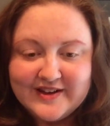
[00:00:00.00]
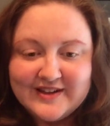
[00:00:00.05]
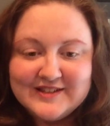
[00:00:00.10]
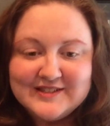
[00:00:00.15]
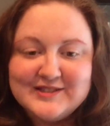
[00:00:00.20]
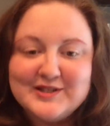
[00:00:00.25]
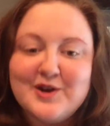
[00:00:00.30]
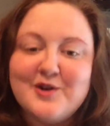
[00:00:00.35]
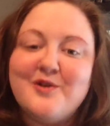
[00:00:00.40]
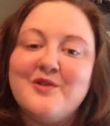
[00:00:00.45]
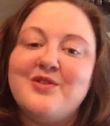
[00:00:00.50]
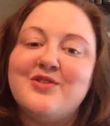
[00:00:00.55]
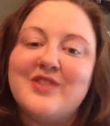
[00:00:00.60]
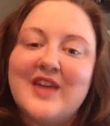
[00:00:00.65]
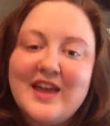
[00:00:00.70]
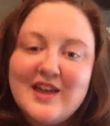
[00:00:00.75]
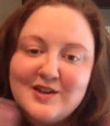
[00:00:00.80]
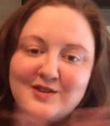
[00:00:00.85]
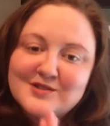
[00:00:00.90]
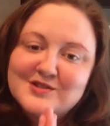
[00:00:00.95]
So
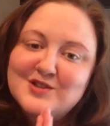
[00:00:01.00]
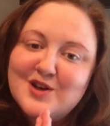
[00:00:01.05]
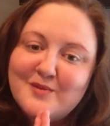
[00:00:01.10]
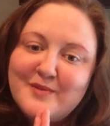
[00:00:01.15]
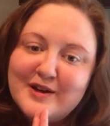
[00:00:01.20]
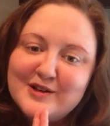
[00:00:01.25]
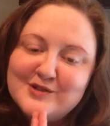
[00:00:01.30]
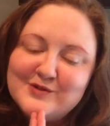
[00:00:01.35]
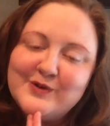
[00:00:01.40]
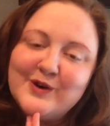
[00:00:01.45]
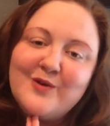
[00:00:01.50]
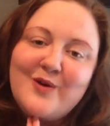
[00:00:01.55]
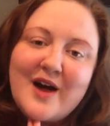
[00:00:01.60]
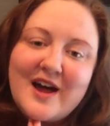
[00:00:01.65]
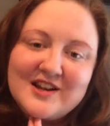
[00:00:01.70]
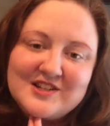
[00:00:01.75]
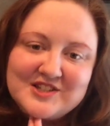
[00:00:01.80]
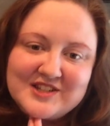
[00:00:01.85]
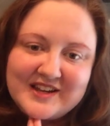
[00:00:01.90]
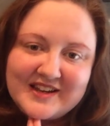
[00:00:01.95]
thank you so much for
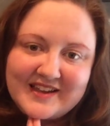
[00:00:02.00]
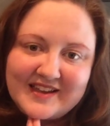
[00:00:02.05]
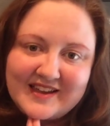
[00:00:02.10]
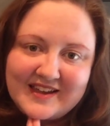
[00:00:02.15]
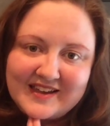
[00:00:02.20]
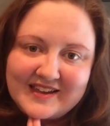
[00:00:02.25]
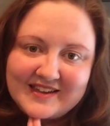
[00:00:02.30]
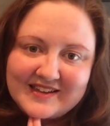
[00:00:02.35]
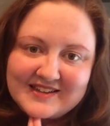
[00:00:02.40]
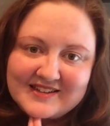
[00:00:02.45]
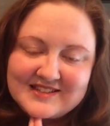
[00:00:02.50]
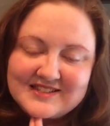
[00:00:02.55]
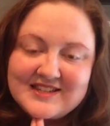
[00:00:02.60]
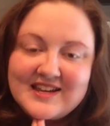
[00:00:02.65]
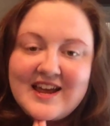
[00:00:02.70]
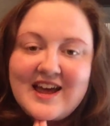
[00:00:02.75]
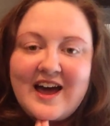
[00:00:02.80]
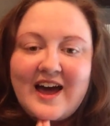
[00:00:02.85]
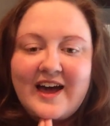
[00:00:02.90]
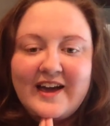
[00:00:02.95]
watching, and
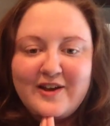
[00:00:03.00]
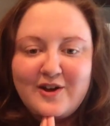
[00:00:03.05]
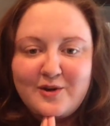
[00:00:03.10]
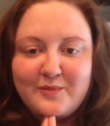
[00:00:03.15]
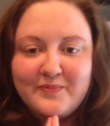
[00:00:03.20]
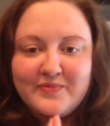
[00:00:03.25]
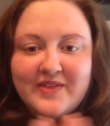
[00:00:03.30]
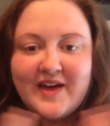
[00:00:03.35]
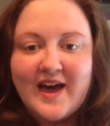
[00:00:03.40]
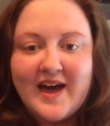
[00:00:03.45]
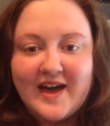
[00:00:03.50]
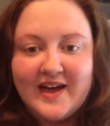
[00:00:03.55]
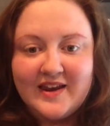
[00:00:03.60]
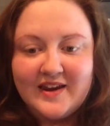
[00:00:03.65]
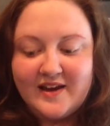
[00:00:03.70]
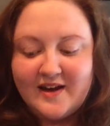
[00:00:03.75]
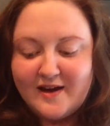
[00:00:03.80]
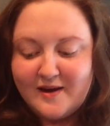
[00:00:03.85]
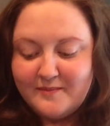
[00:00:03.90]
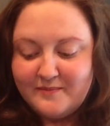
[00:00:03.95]
I hope
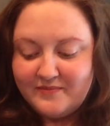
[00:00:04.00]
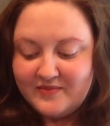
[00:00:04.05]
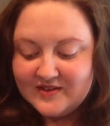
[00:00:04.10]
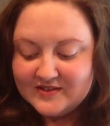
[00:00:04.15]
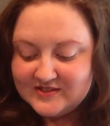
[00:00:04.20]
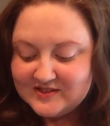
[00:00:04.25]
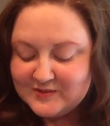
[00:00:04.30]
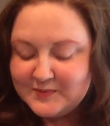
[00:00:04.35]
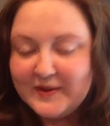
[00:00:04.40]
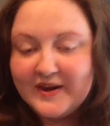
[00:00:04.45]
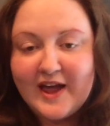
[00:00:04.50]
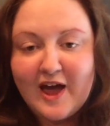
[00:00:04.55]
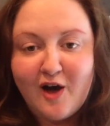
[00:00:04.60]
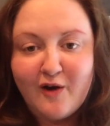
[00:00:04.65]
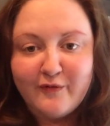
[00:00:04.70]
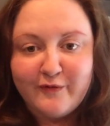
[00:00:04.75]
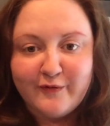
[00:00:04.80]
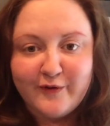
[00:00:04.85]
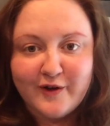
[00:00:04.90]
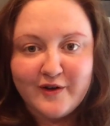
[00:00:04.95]
that this has been
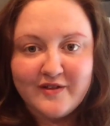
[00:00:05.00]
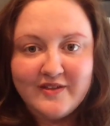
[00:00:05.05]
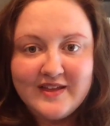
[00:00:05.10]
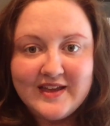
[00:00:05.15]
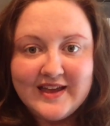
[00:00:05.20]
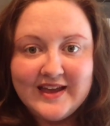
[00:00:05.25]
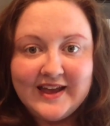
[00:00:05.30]
helpful.